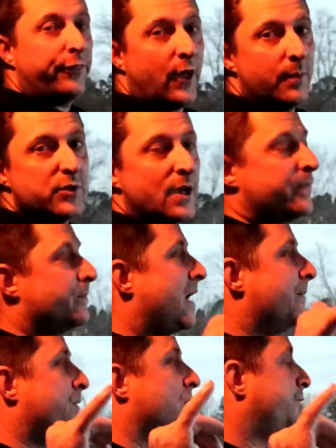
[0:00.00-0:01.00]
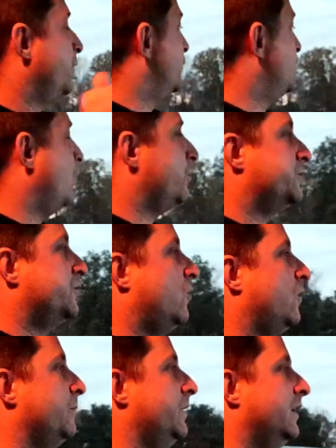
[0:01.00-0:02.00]
thumbs up in my book for the
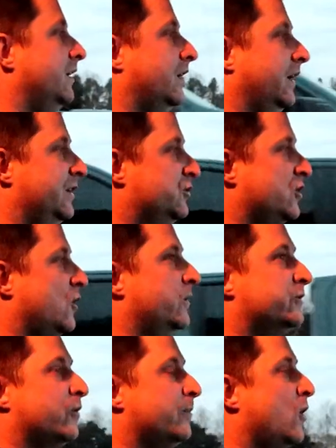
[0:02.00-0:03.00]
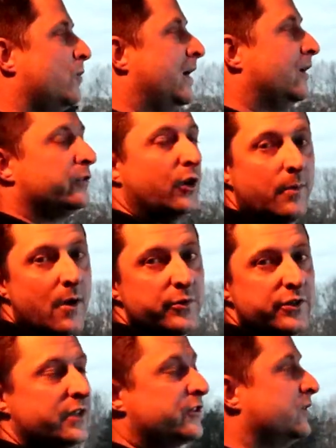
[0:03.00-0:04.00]
TorqStorm and Joey's remote mount turbo
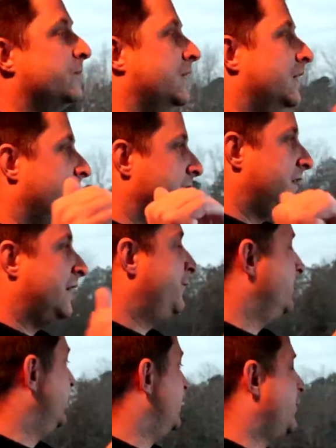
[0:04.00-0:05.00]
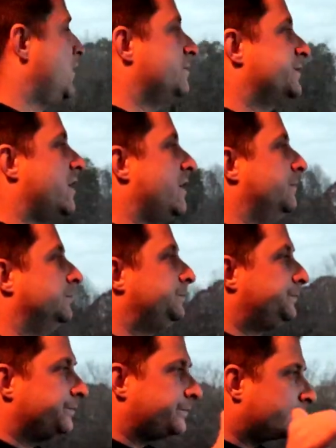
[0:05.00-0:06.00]
system. Definitely a thumbs up.
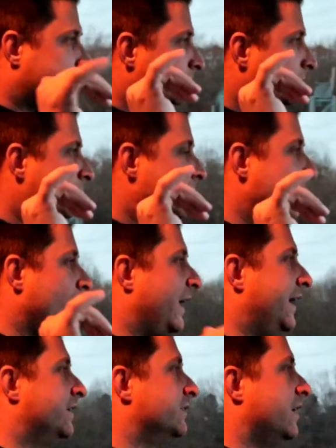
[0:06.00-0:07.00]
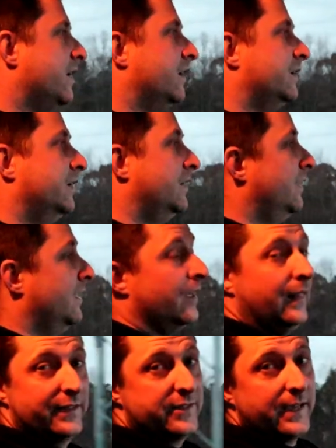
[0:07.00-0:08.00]
And
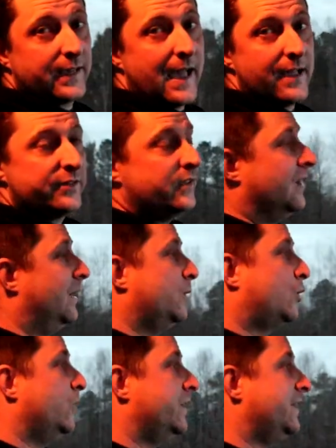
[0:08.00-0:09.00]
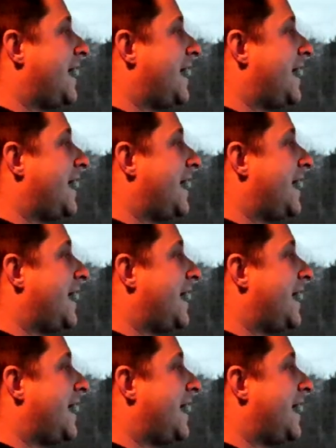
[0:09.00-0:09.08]
that's it, guys. I'm gonna quit